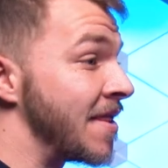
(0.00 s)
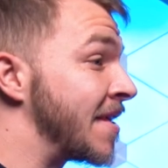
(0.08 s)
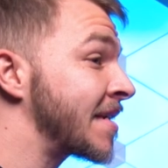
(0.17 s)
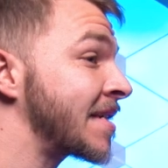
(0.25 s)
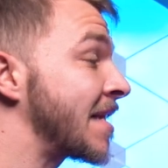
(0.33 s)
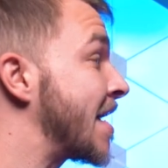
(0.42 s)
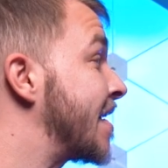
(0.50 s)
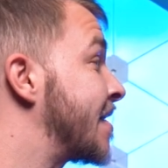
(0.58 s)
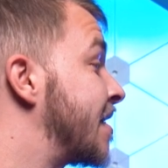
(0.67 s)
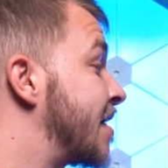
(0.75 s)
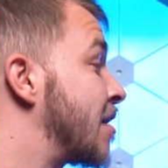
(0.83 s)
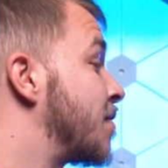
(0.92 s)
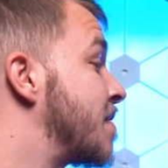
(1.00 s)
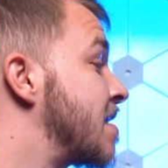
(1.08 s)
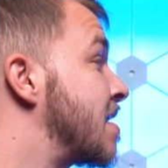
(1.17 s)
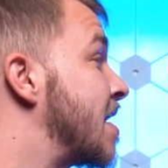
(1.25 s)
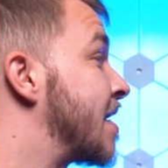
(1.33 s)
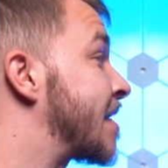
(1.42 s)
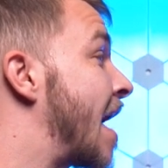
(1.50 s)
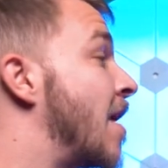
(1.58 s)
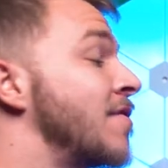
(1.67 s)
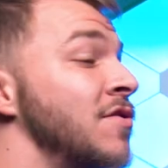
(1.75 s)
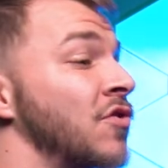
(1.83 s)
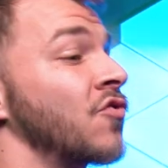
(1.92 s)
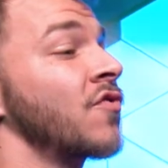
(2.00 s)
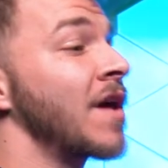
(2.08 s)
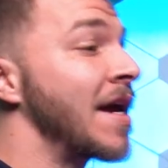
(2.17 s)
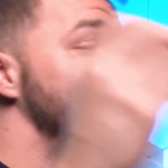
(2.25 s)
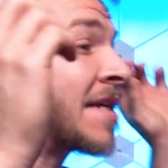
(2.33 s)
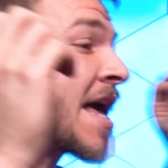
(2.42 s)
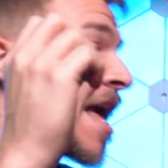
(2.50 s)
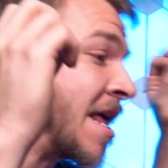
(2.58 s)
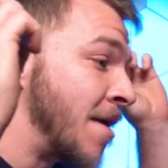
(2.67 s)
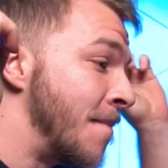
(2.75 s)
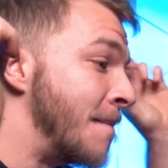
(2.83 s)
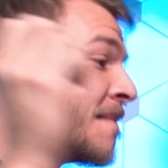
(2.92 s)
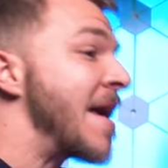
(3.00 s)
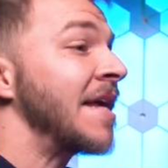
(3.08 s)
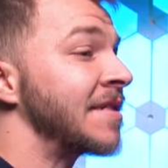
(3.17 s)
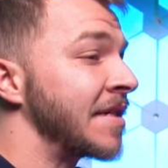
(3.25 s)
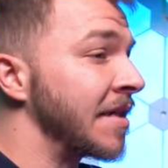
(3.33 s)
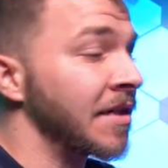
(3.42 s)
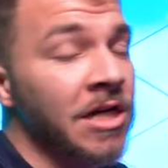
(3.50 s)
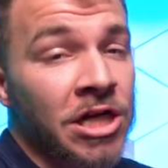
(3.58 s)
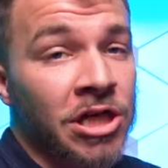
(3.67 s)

And this, ladies and gentlemen, is how you create an amazing